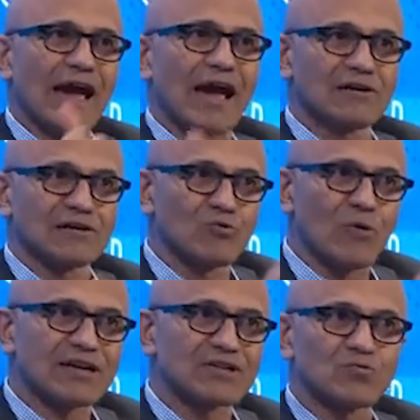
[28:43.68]
Carol
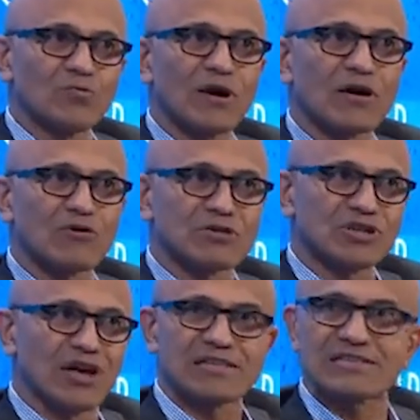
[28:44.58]
Dweck's work on
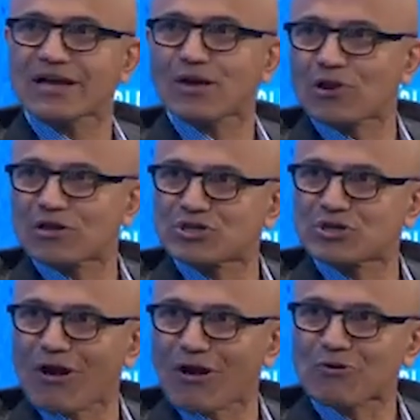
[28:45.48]
child
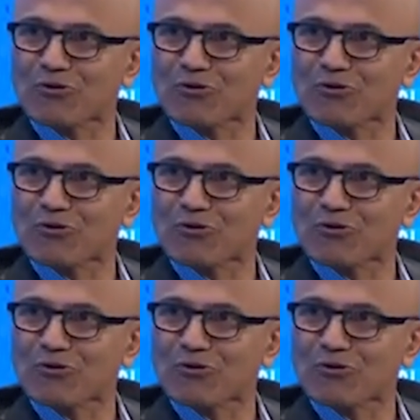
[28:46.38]
psychology around